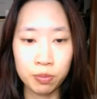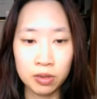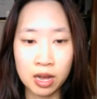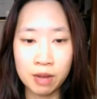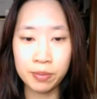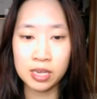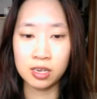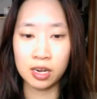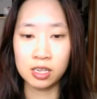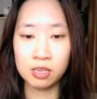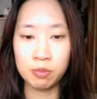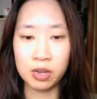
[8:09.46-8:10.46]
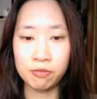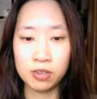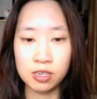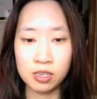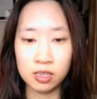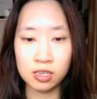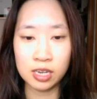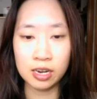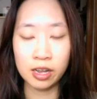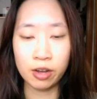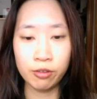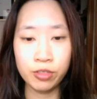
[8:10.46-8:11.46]
plant-based diets may
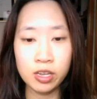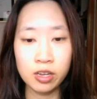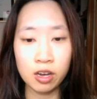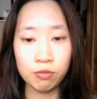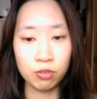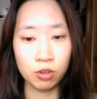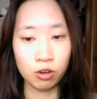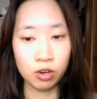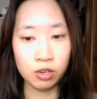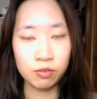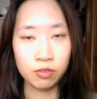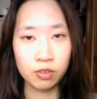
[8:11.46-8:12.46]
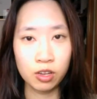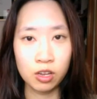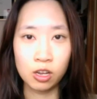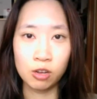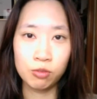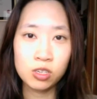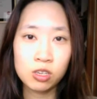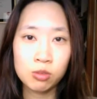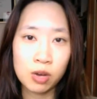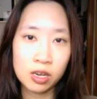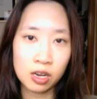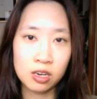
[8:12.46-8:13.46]
facilitate healthy gut flora, which is
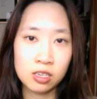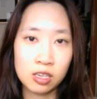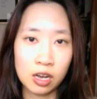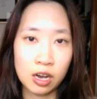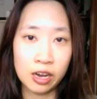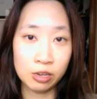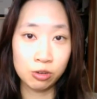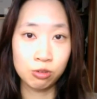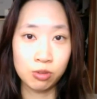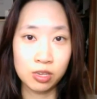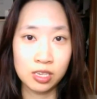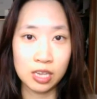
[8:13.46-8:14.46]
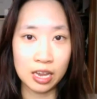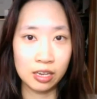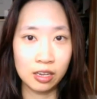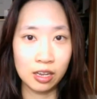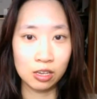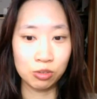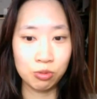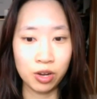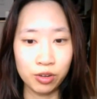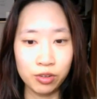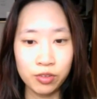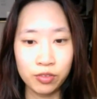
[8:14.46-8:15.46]
what Gunnar's article was saying as
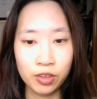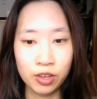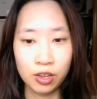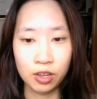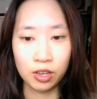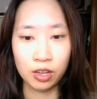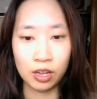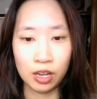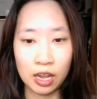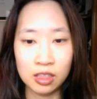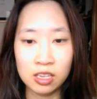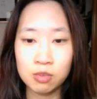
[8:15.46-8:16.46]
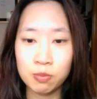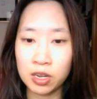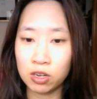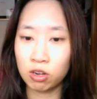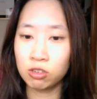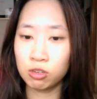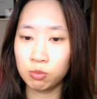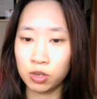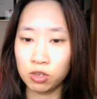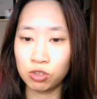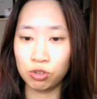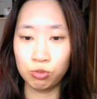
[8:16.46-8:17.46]
well, and this may
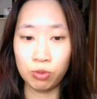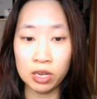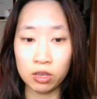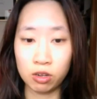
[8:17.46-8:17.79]
contribute to weight